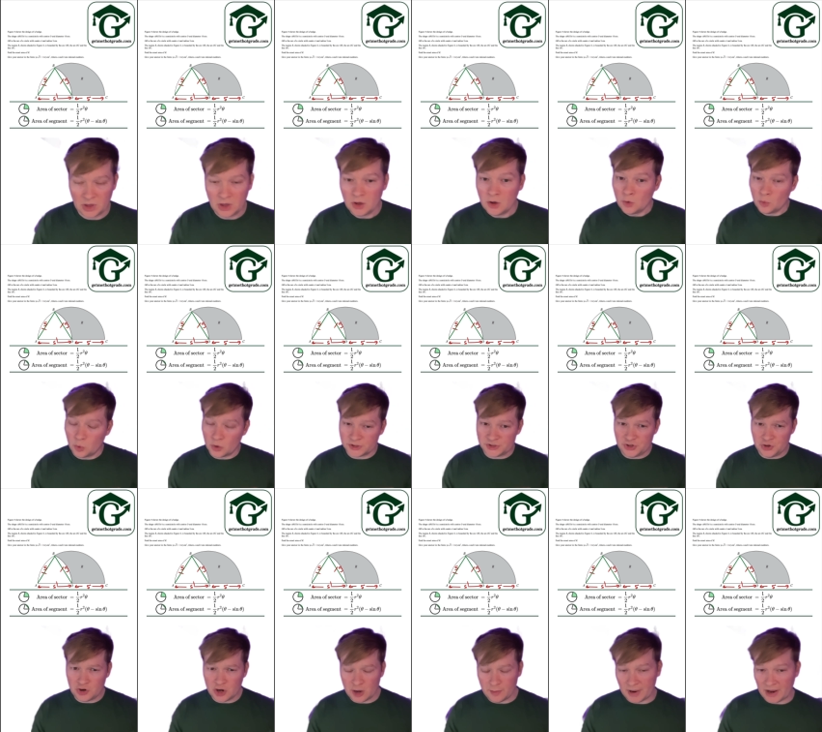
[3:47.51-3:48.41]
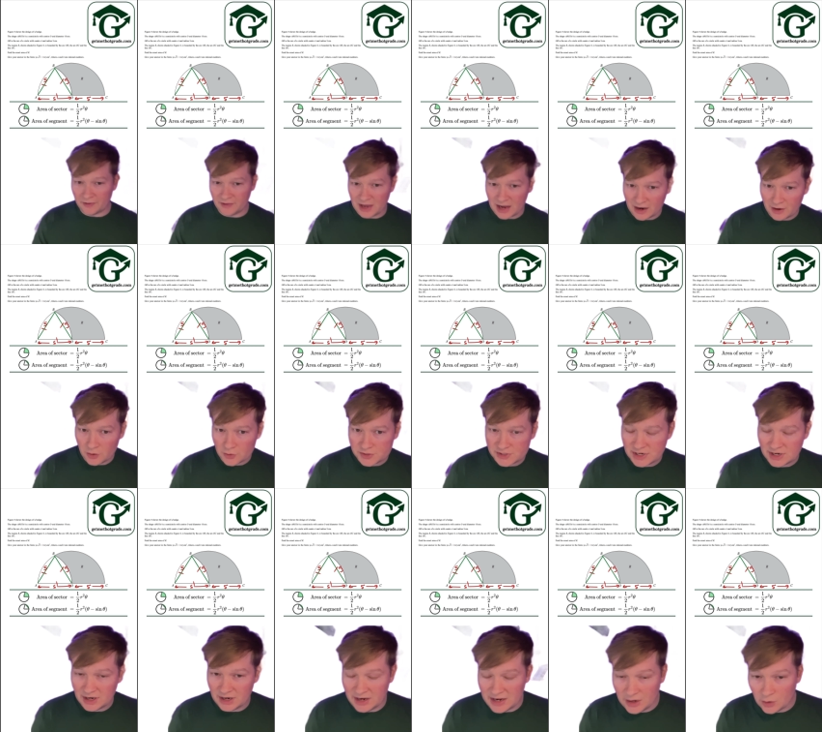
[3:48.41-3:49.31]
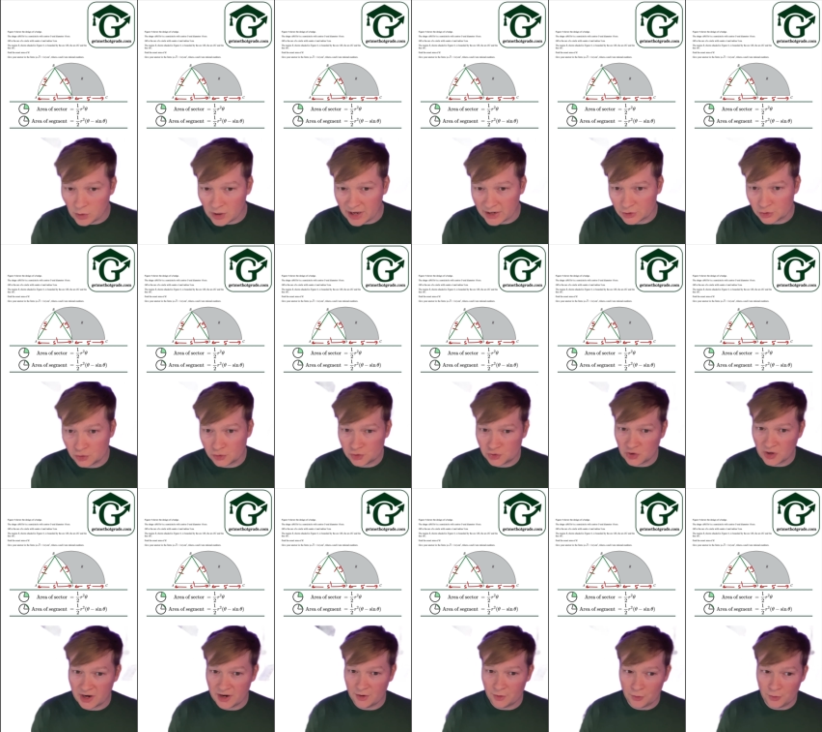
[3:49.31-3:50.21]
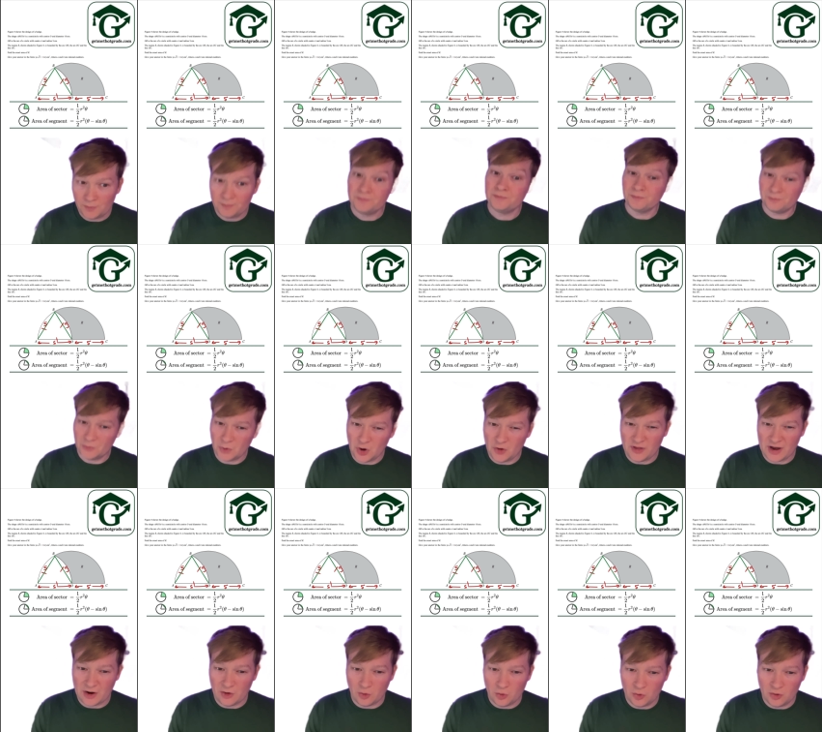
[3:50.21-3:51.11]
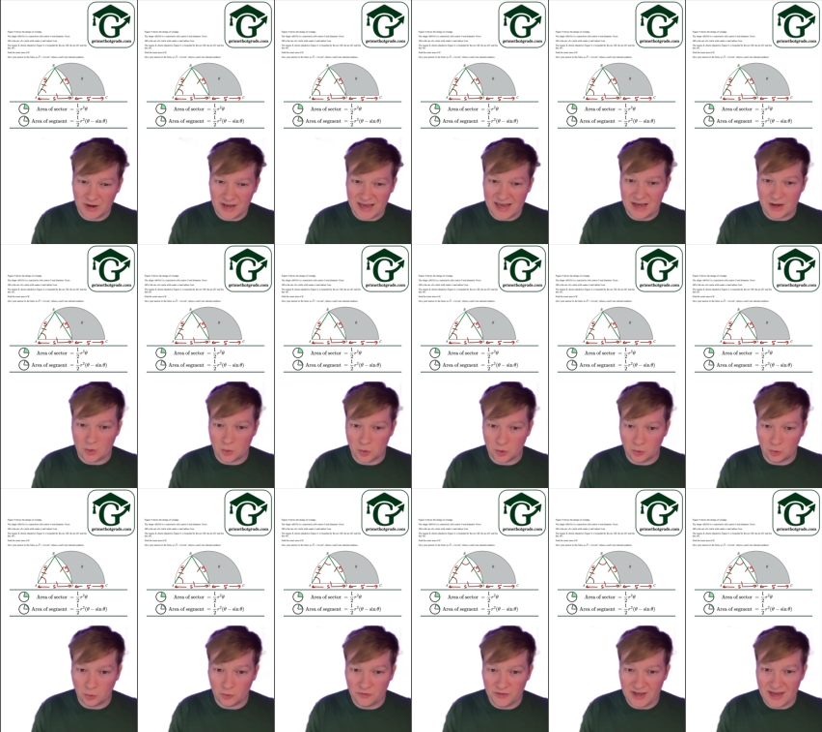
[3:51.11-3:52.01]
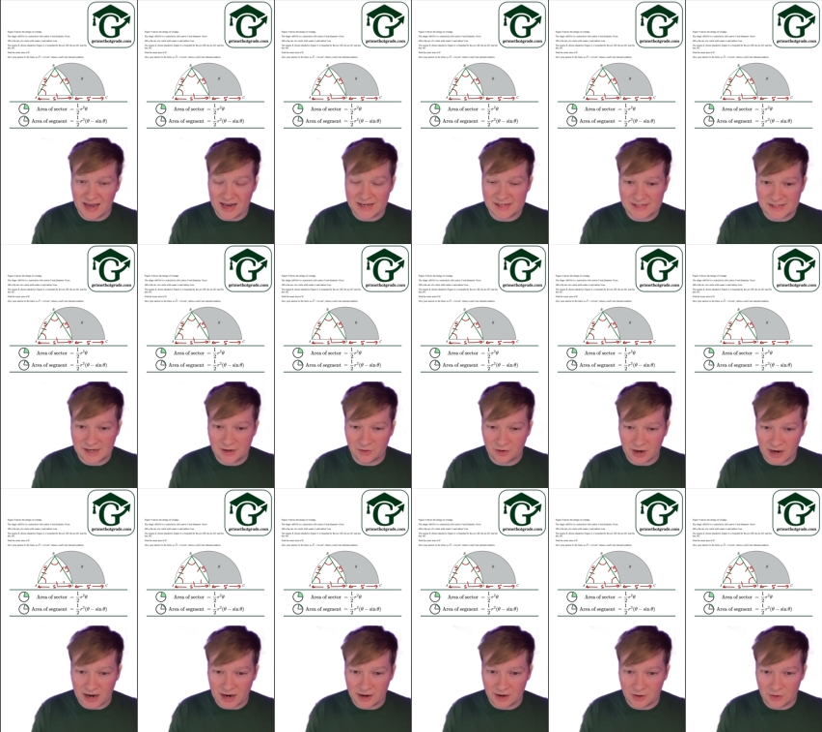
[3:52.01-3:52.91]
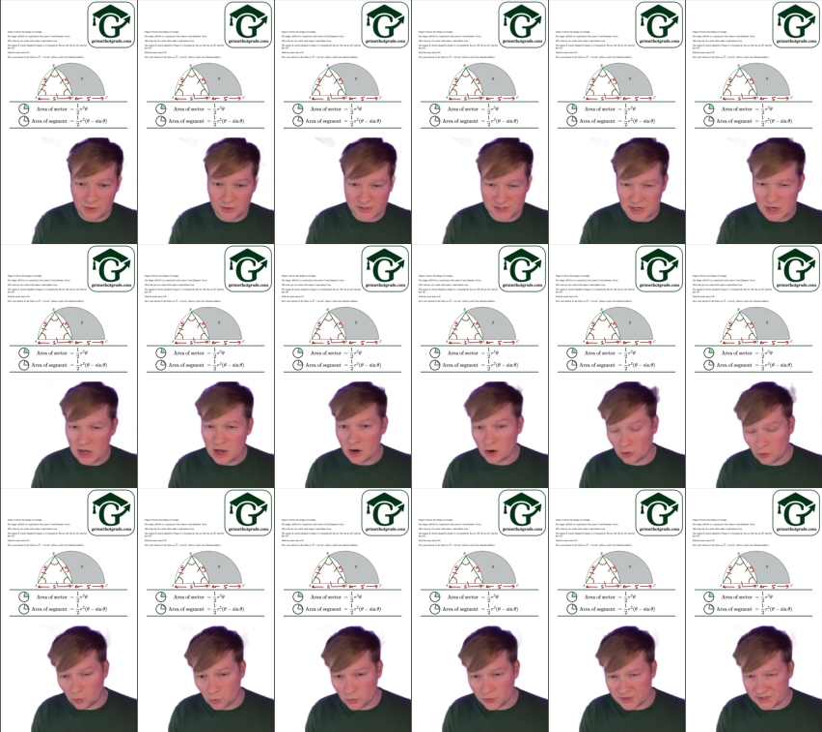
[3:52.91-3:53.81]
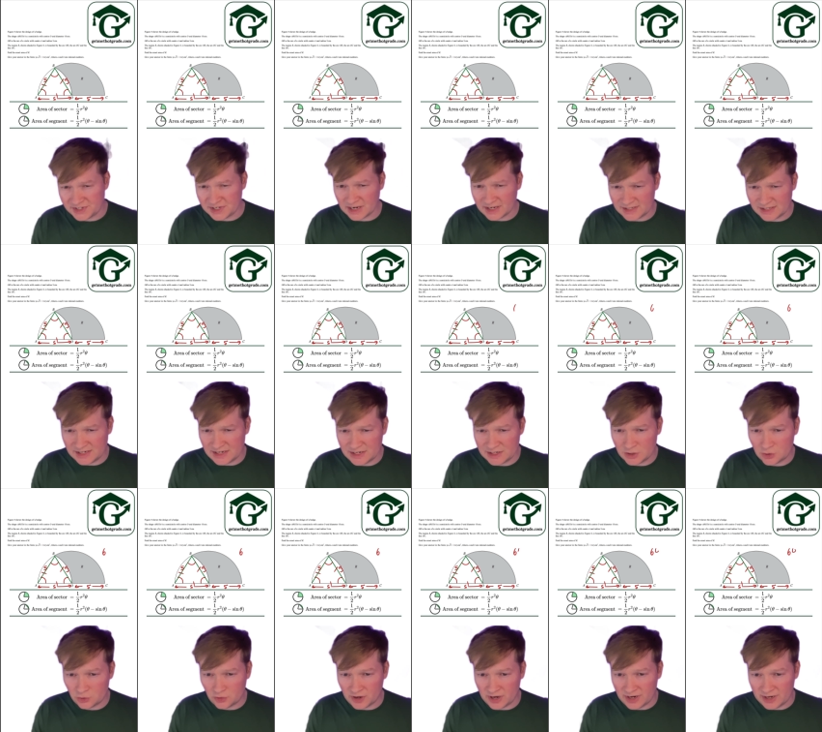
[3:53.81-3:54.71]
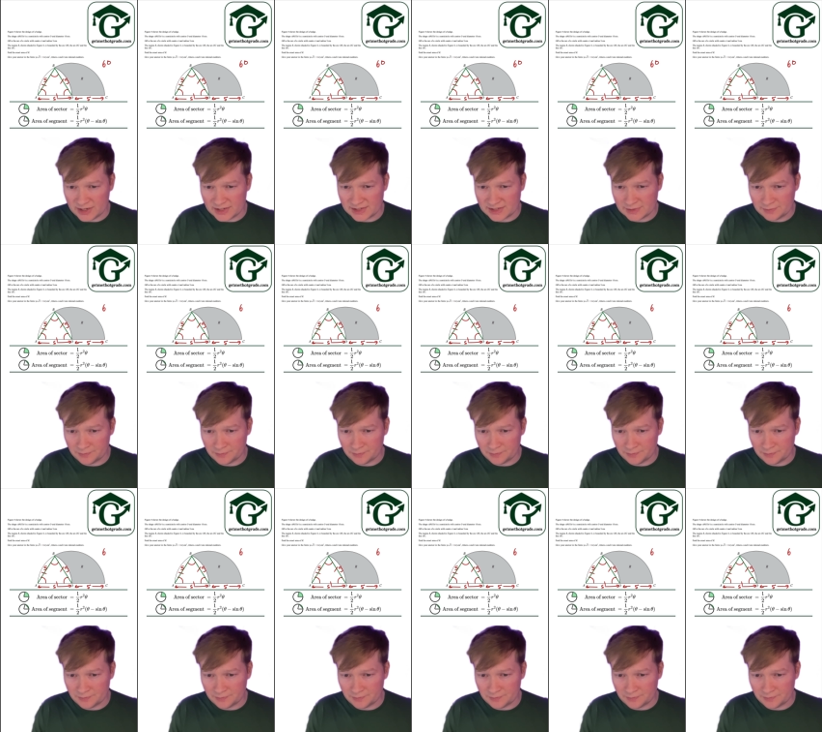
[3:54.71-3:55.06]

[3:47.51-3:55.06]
What do you know about the angles in an equilateral triangle? Well, they're all equal. All of the interior angles are all 60 degrees.